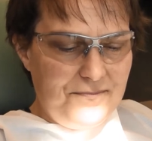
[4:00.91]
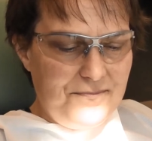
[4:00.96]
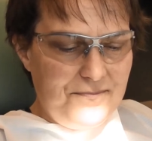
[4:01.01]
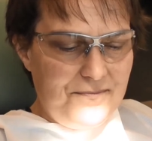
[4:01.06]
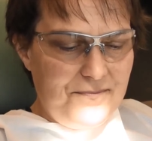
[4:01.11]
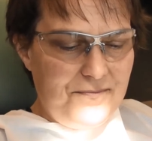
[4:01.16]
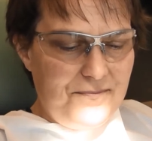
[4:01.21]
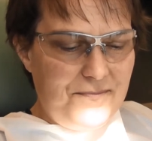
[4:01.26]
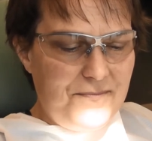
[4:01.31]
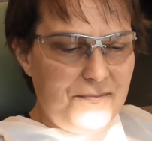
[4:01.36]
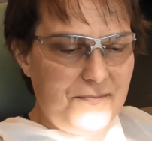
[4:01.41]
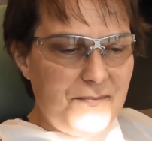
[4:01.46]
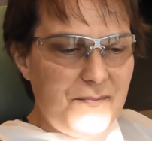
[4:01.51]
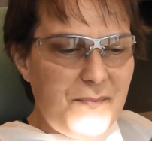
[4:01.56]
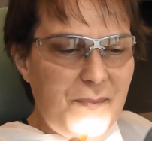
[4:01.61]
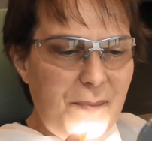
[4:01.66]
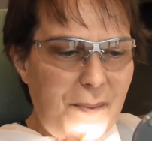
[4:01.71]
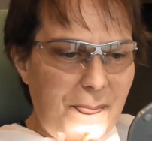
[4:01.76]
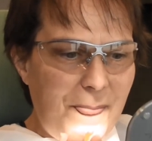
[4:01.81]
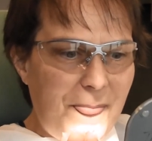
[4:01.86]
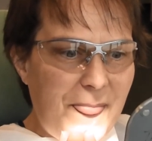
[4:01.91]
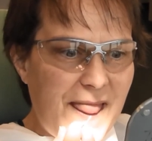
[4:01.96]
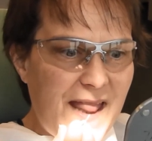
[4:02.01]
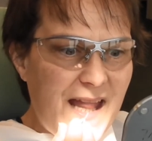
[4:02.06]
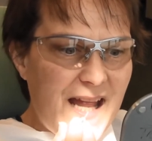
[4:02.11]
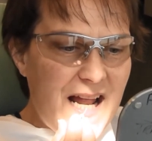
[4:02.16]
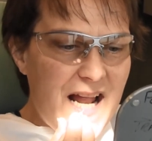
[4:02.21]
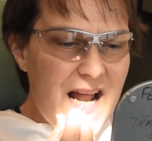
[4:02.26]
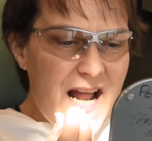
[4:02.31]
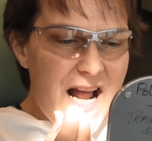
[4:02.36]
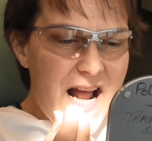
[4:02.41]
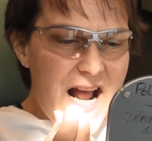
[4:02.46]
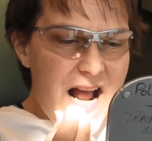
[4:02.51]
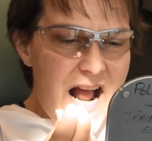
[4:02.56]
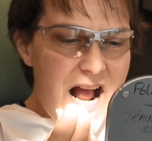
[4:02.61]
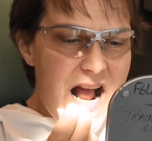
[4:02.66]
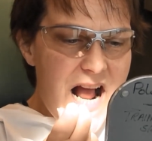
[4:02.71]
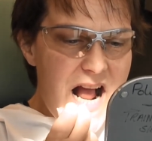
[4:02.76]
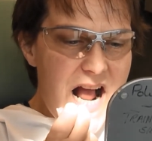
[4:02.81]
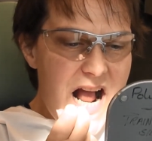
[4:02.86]
And occasionally you get stuck.
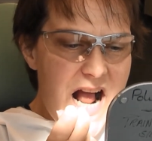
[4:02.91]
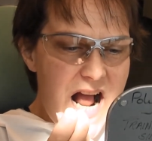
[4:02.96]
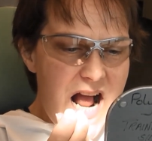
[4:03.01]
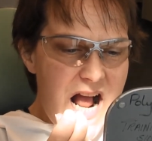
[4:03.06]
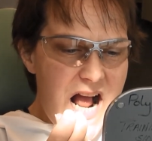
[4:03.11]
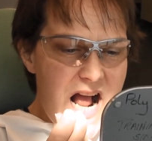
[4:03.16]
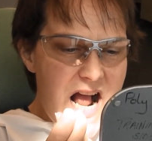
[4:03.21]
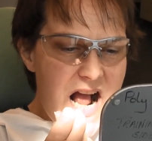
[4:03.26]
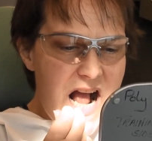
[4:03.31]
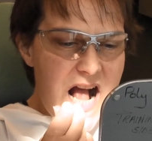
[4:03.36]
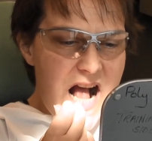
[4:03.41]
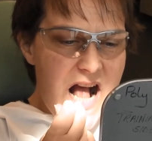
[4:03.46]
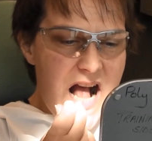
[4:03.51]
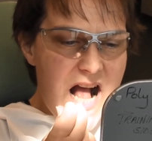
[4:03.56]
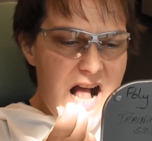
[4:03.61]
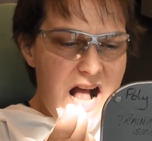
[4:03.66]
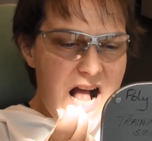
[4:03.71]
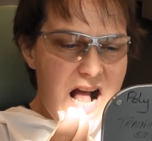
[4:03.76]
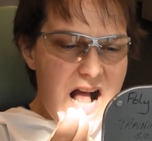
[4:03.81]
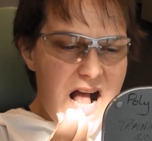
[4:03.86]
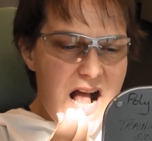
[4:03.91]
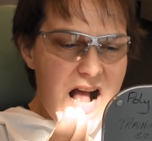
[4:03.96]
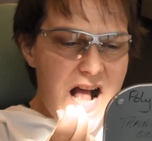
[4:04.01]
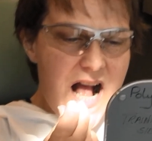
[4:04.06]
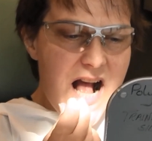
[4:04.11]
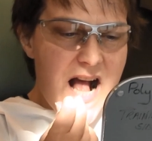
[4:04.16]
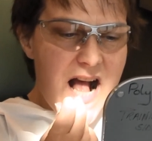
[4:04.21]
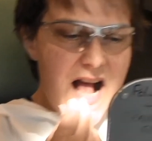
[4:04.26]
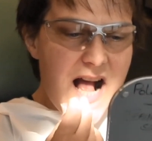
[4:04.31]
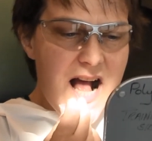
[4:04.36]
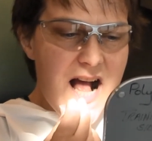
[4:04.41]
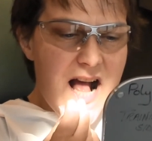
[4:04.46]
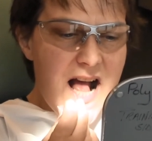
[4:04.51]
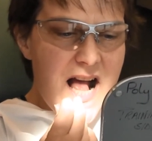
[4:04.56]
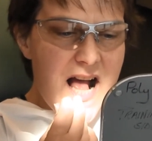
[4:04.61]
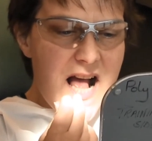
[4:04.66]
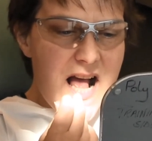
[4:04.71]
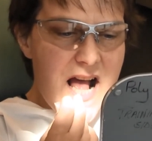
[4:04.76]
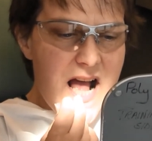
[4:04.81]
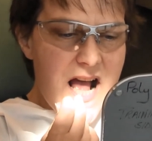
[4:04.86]
Just just
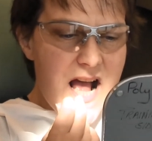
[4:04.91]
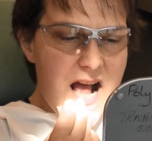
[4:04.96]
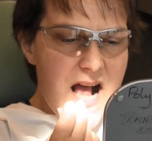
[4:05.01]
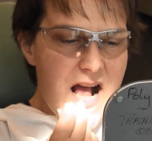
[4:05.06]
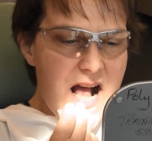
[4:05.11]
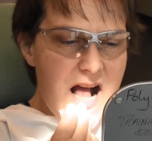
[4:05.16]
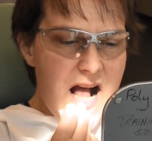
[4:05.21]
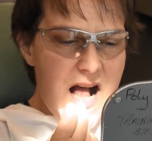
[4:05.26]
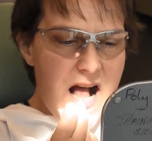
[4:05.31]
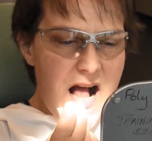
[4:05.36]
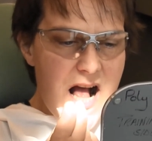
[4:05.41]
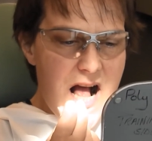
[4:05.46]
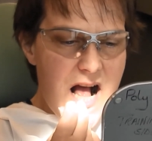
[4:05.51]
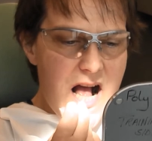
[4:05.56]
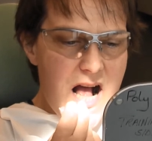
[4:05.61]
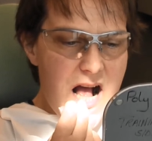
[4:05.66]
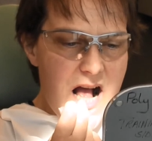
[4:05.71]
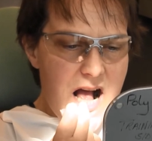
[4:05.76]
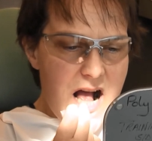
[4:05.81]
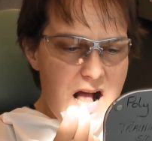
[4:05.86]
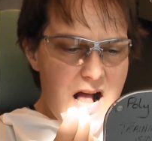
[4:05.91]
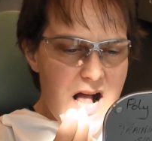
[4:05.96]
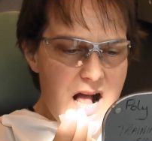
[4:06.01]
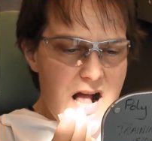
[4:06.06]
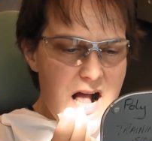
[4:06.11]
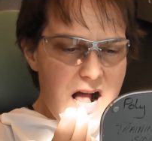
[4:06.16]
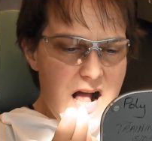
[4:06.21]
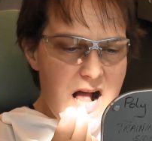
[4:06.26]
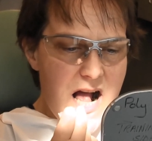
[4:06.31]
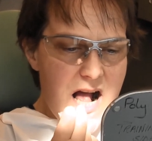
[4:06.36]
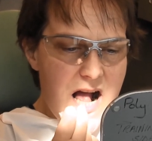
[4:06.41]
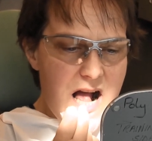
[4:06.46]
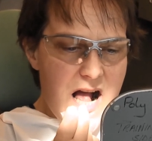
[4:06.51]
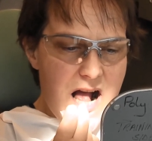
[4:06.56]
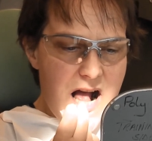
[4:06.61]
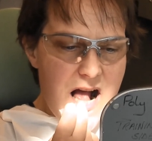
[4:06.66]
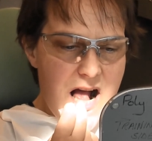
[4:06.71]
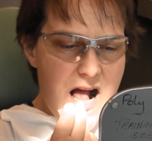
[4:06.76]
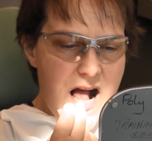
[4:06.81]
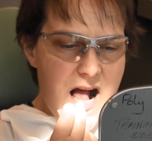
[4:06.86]
relax and take it out
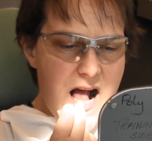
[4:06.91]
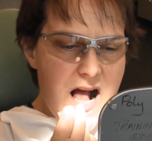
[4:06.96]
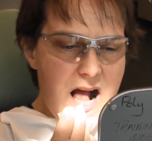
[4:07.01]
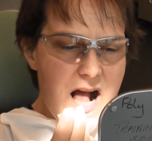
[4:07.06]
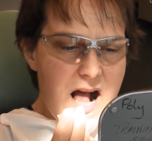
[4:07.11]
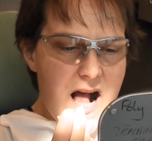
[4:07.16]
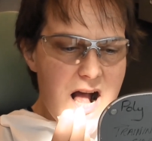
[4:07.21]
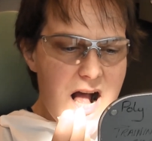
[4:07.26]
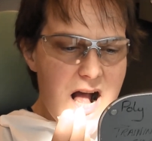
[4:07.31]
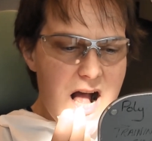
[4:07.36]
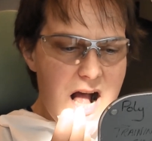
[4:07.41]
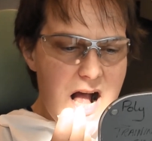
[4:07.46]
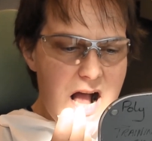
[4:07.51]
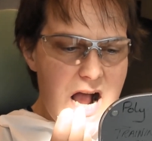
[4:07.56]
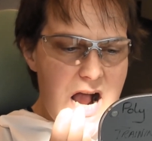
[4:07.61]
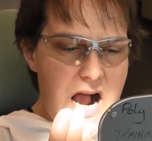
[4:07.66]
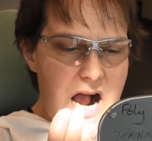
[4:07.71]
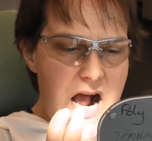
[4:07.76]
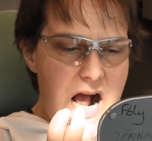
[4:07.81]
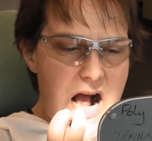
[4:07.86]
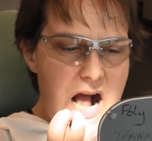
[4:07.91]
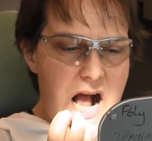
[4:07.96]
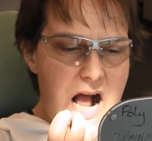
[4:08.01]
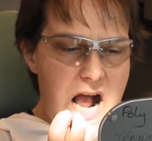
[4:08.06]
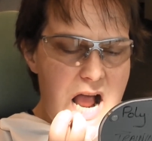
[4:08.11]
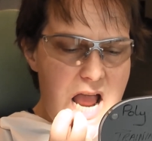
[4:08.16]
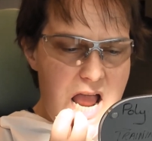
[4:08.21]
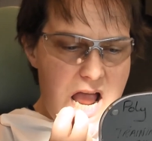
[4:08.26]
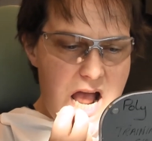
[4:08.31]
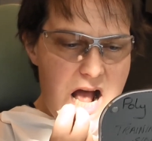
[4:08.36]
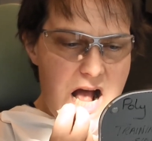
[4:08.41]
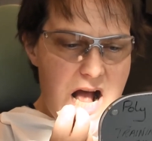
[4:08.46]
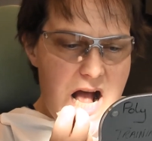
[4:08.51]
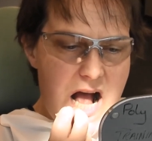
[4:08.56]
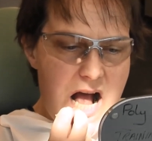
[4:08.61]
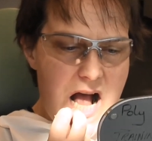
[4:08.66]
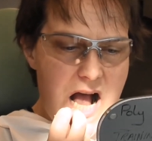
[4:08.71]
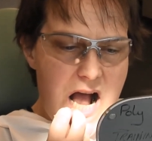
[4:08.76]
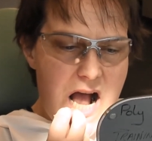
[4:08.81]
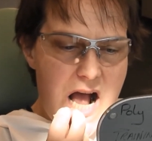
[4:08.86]
carefully. Is that going to go in? There you
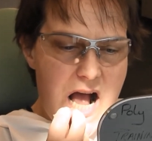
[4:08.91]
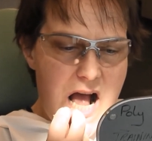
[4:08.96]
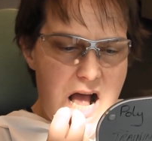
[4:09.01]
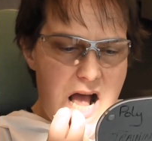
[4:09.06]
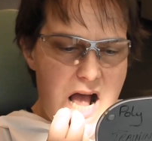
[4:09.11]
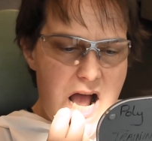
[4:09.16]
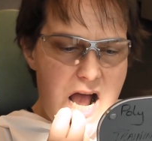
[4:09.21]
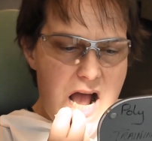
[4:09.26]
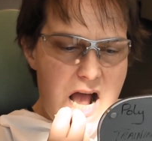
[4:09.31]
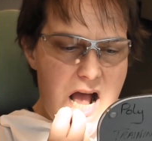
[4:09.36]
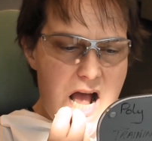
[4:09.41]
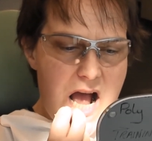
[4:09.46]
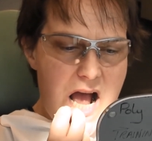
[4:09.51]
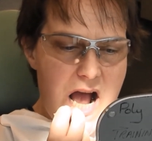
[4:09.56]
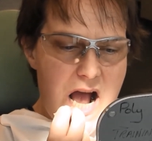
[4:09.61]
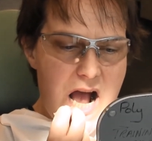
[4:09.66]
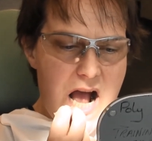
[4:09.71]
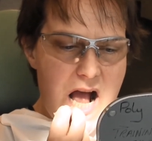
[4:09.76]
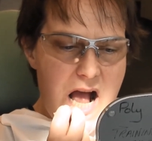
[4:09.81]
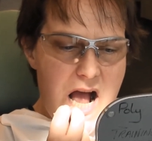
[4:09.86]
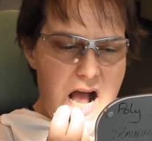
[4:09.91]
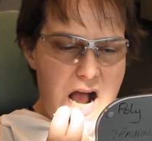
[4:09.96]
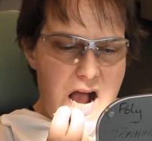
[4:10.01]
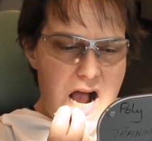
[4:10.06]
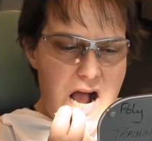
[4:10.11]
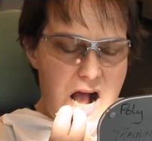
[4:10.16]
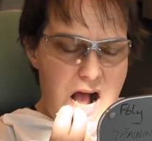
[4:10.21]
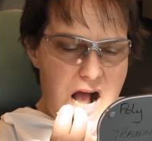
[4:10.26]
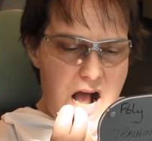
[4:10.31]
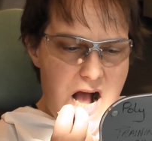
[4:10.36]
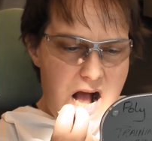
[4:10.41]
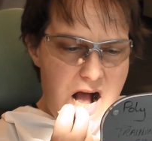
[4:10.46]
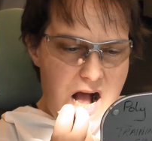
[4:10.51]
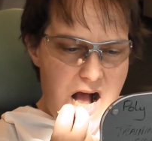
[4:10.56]
go. Quite happy with that?